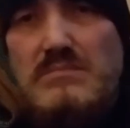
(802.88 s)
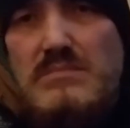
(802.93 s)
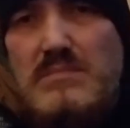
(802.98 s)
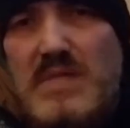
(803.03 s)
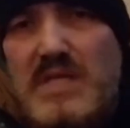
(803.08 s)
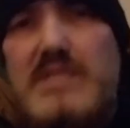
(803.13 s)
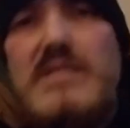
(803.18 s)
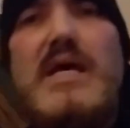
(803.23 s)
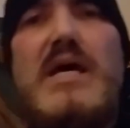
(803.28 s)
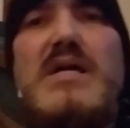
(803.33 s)

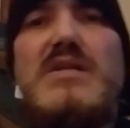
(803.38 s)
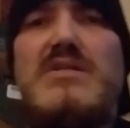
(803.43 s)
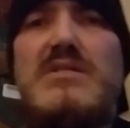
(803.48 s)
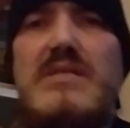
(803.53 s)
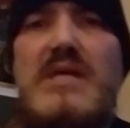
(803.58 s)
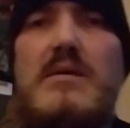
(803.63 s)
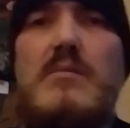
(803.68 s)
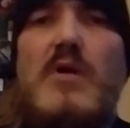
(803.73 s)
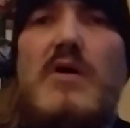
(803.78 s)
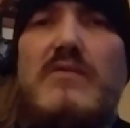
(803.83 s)
His head just
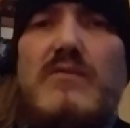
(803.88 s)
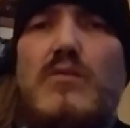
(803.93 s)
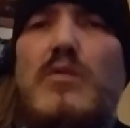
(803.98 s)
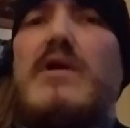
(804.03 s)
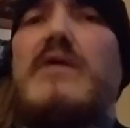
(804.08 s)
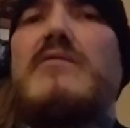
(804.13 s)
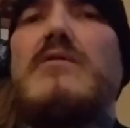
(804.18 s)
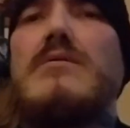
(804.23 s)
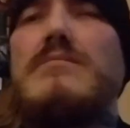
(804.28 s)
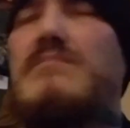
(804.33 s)
came off.
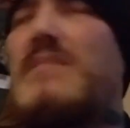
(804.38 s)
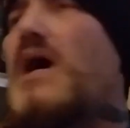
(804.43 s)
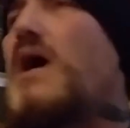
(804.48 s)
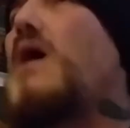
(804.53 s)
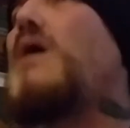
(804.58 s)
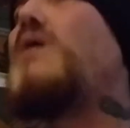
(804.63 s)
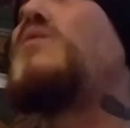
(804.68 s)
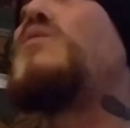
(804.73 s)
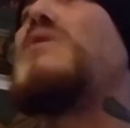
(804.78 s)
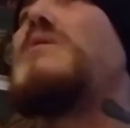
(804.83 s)
Whatever. I
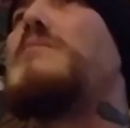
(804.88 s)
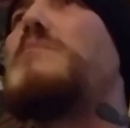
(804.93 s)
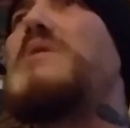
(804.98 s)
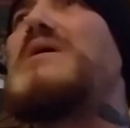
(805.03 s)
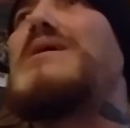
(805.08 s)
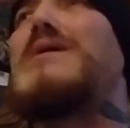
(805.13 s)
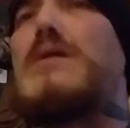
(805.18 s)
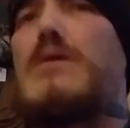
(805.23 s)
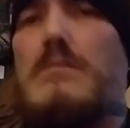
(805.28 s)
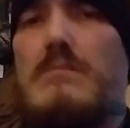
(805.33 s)
don't want to be
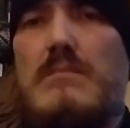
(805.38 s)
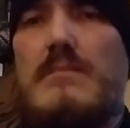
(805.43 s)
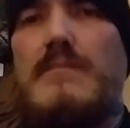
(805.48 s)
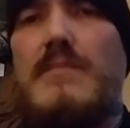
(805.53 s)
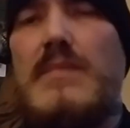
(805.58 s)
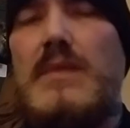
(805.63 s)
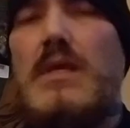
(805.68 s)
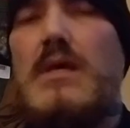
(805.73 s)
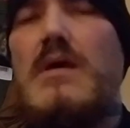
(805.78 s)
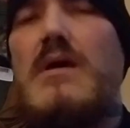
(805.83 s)
him.
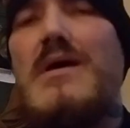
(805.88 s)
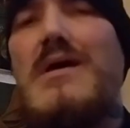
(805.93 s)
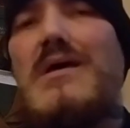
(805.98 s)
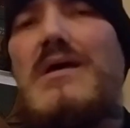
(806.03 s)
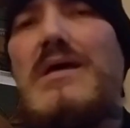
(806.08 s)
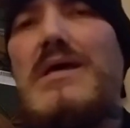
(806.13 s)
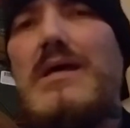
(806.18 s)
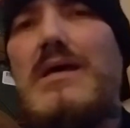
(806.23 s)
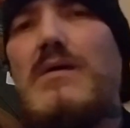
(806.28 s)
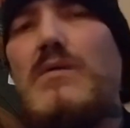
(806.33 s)

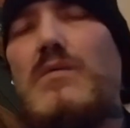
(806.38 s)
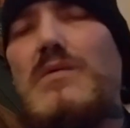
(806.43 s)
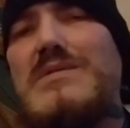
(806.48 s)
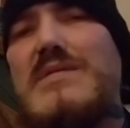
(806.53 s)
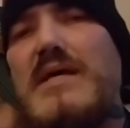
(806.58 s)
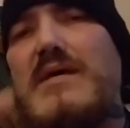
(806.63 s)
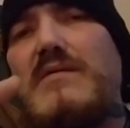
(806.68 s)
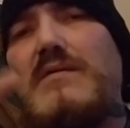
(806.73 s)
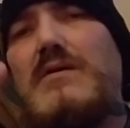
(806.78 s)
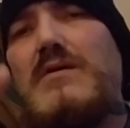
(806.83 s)
It was
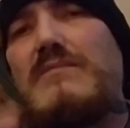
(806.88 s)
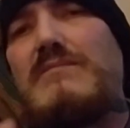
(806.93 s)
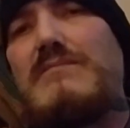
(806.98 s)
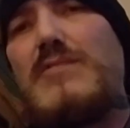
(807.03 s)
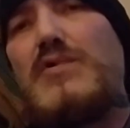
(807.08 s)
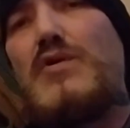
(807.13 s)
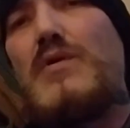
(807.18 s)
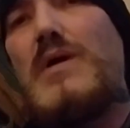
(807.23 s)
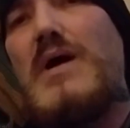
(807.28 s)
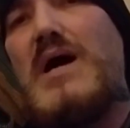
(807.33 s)
a
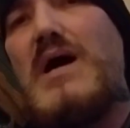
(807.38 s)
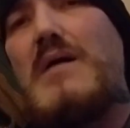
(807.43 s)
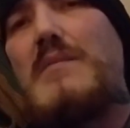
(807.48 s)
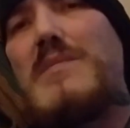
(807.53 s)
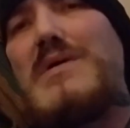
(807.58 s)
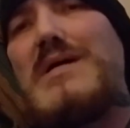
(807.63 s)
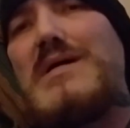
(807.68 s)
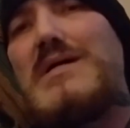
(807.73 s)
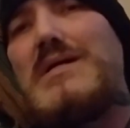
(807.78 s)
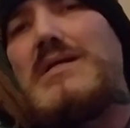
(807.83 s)
crime
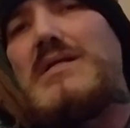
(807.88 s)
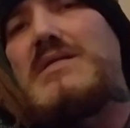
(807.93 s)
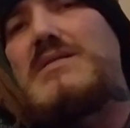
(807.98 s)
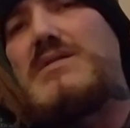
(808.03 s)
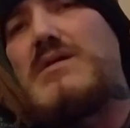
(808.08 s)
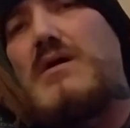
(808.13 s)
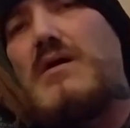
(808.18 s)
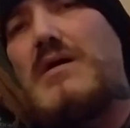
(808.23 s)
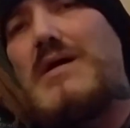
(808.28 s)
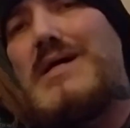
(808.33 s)

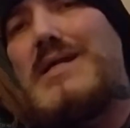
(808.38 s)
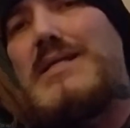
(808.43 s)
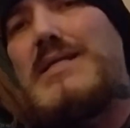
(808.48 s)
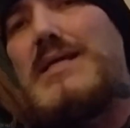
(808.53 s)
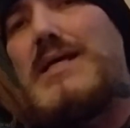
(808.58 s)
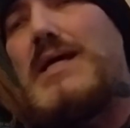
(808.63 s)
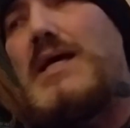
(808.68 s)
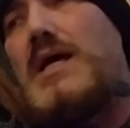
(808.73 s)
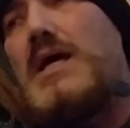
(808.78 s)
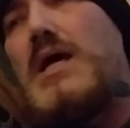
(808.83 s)
deterrent.
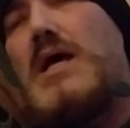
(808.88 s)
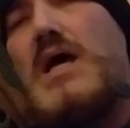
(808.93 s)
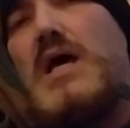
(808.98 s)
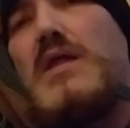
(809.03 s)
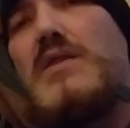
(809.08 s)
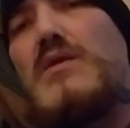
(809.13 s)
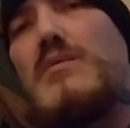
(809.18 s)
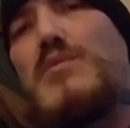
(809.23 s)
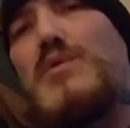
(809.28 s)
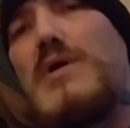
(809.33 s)
And
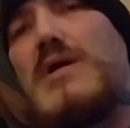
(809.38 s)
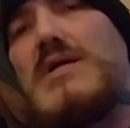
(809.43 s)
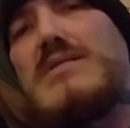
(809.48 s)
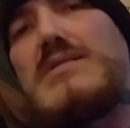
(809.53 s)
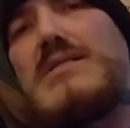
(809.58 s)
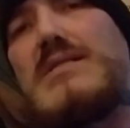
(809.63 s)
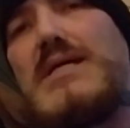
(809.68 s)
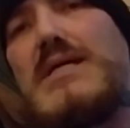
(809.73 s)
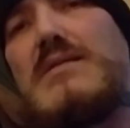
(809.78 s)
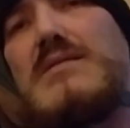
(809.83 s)
the
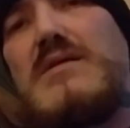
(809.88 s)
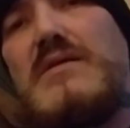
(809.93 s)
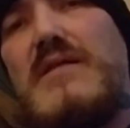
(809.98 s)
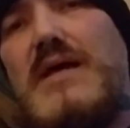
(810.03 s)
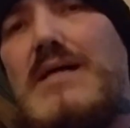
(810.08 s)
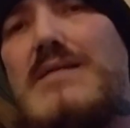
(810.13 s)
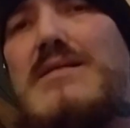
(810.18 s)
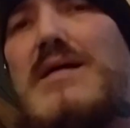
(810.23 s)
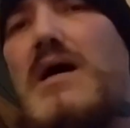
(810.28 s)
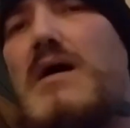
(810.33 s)
presidents at
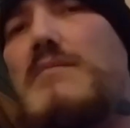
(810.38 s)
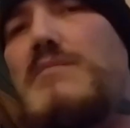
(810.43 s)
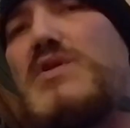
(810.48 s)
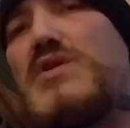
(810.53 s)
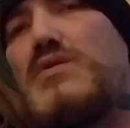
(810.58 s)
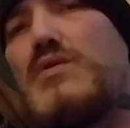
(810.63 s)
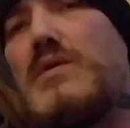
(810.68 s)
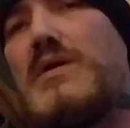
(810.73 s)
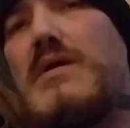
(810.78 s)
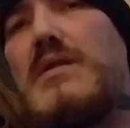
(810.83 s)
that time
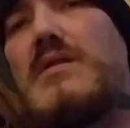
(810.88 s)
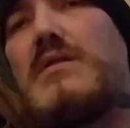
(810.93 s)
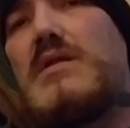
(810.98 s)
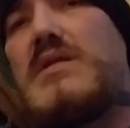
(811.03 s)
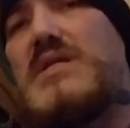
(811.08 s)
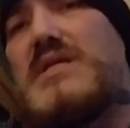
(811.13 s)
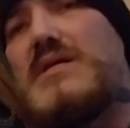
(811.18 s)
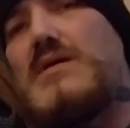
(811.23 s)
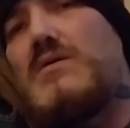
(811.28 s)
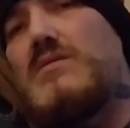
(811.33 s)
knew it.
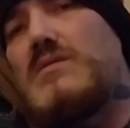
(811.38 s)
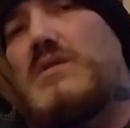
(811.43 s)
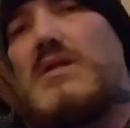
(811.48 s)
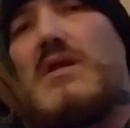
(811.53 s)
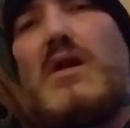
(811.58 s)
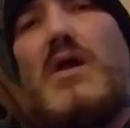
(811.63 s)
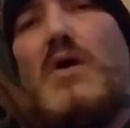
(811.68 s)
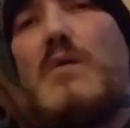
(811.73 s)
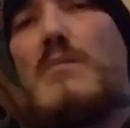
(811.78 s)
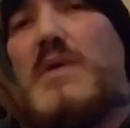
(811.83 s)
The
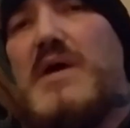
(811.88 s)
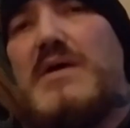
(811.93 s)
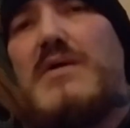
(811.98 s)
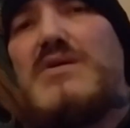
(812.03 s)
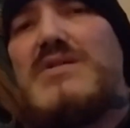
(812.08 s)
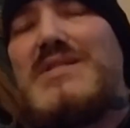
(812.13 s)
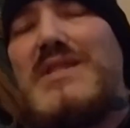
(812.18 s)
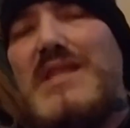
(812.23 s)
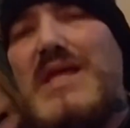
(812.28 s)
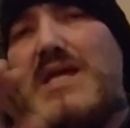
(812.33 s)

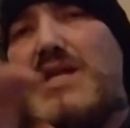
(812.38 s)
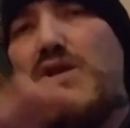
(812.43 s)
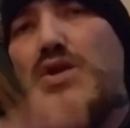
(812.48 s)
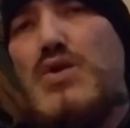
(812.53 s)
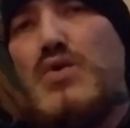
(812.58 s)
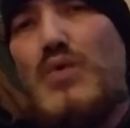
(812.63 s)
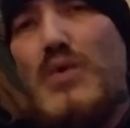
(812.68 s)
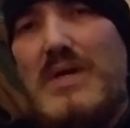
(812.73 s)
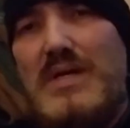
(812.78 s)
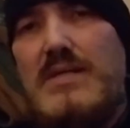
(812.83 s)
lawmakers, they
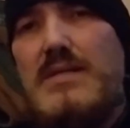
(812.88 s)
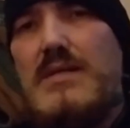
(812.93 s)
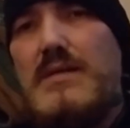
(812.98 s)
knew it.